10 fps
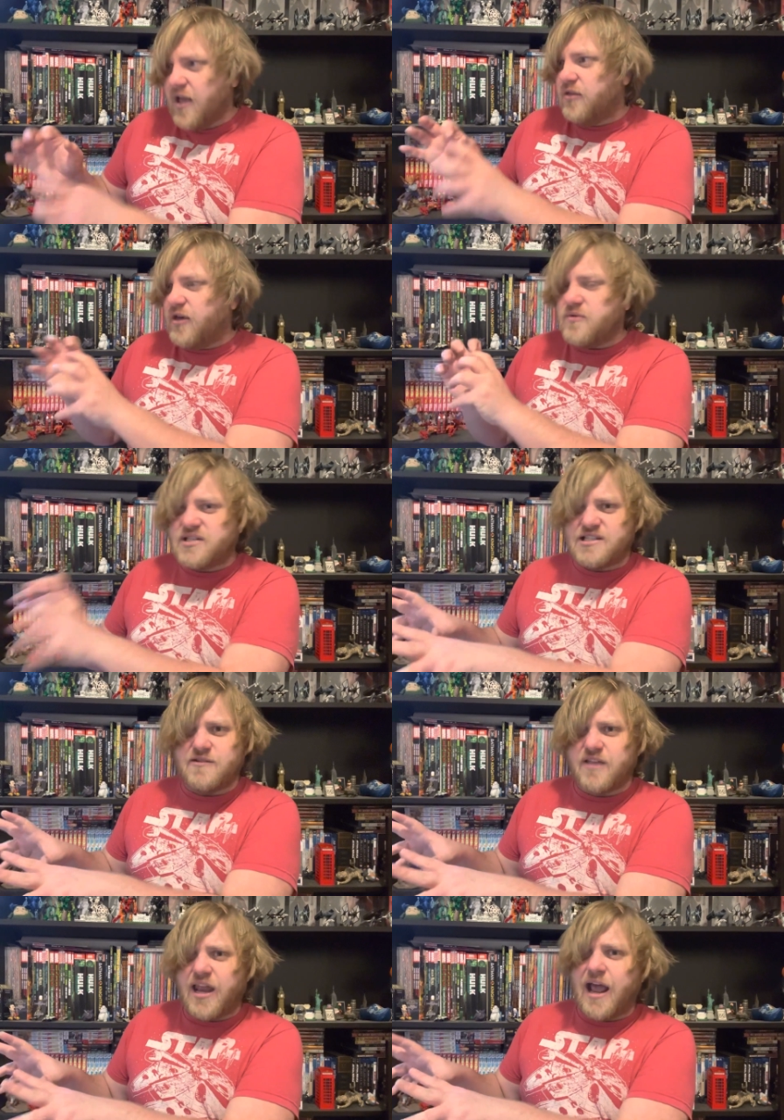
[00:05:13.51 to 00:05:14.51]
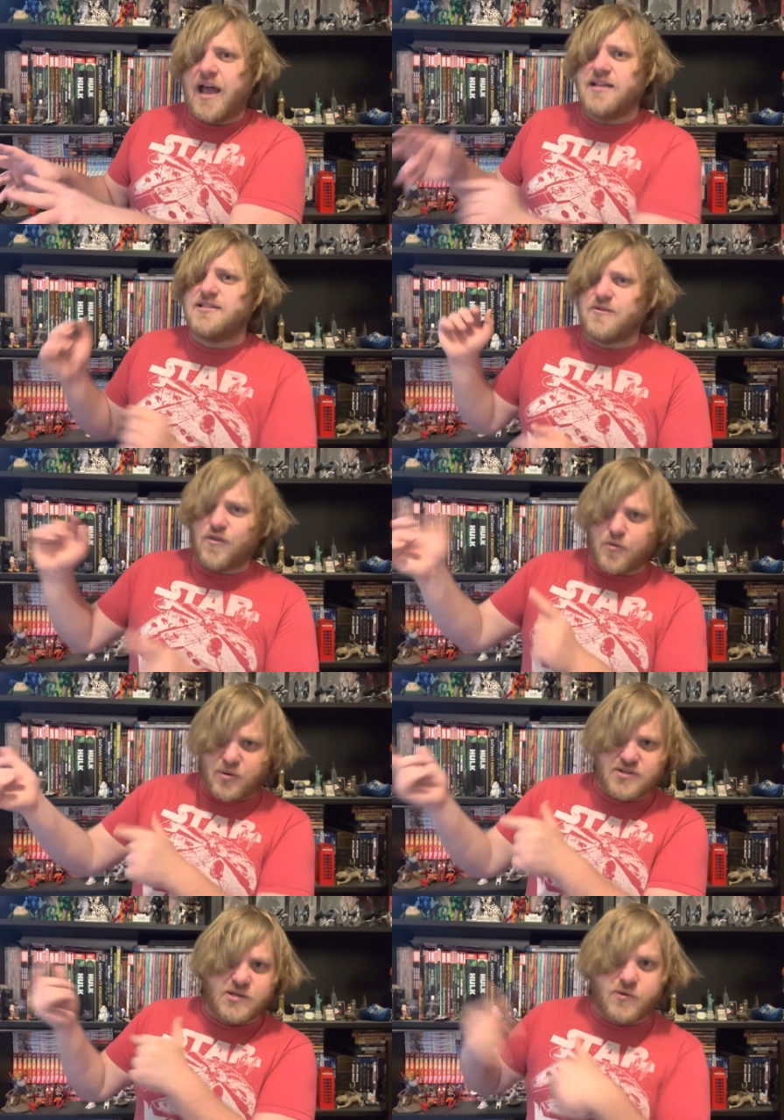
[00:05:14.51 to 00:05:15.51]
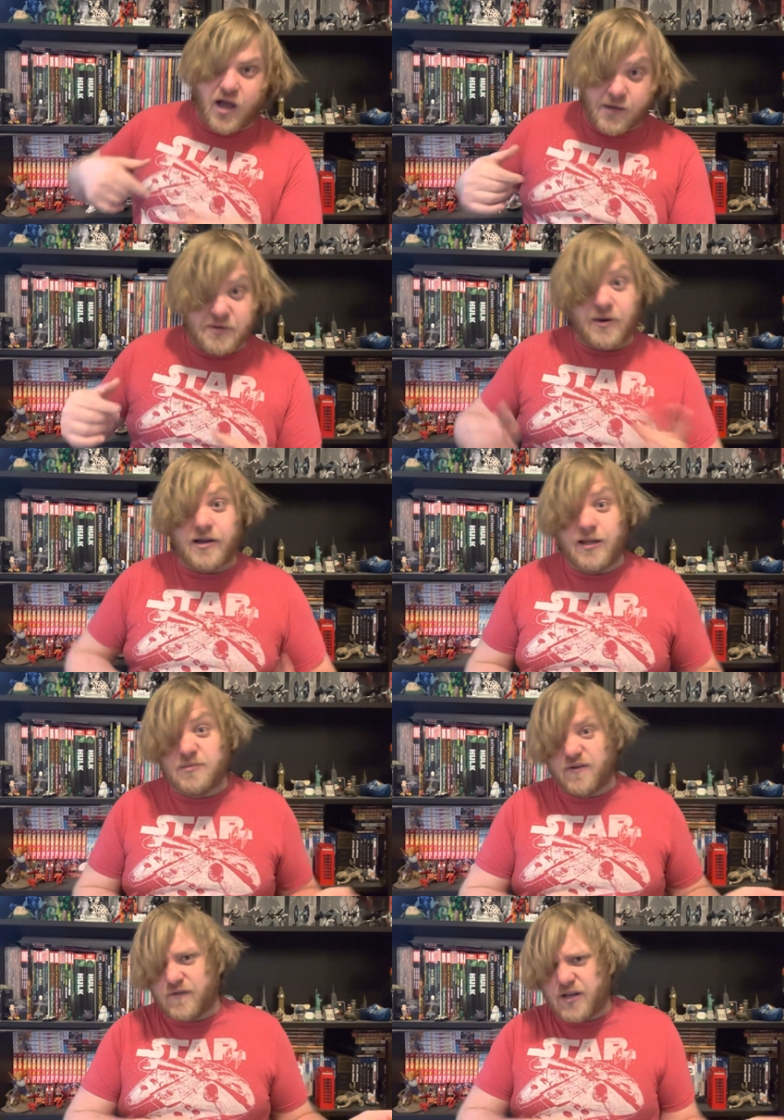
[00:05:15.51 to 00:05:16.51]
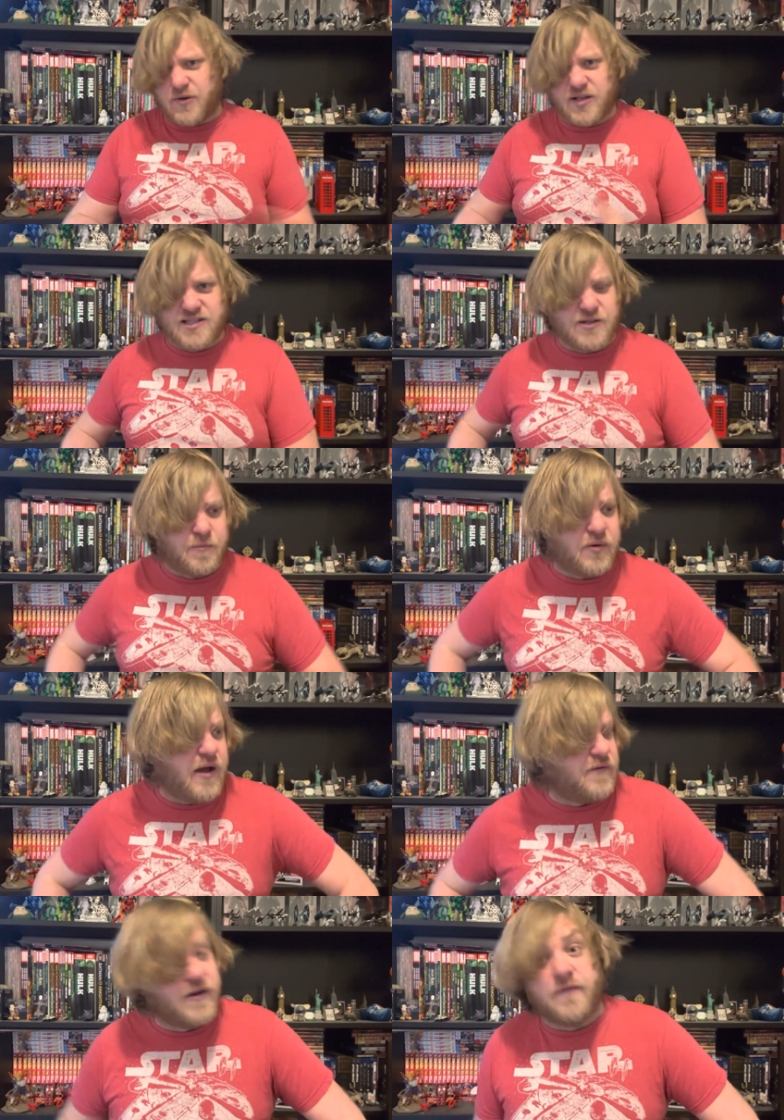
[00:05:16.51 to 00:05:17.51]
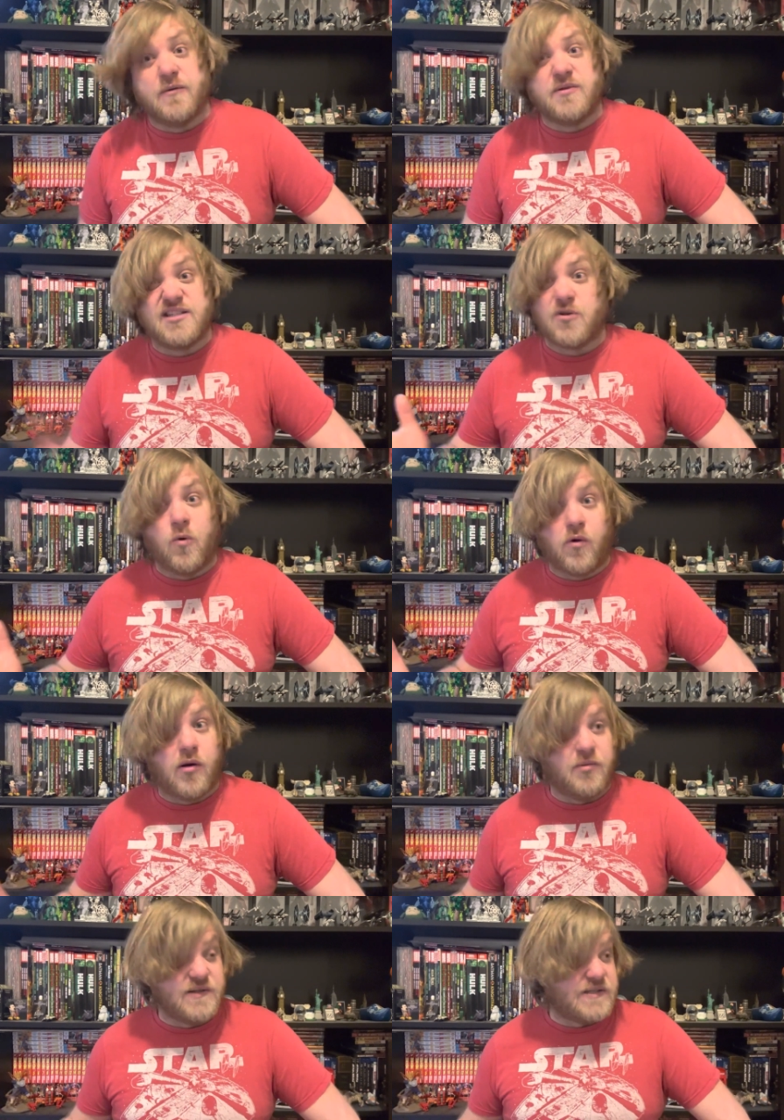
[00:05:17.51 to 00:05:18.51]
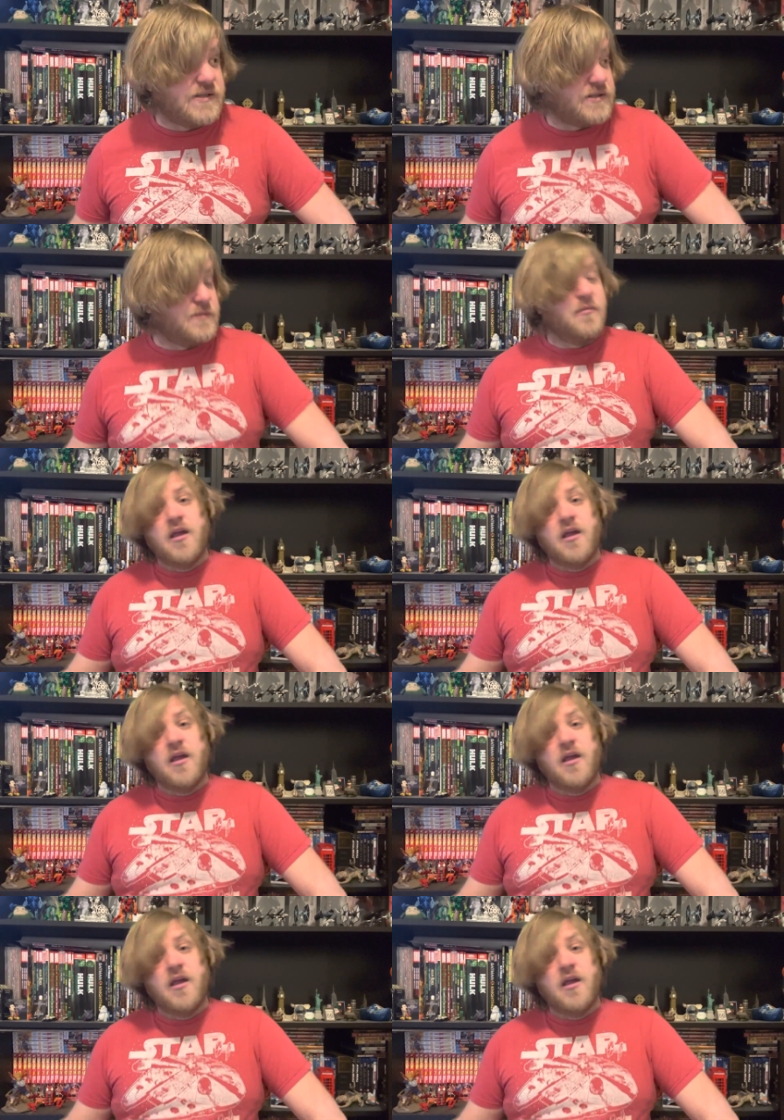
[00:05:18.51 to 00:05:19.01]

Those still get ads so that the person who copyright claimed your video can still profit off it, which is a horrible system.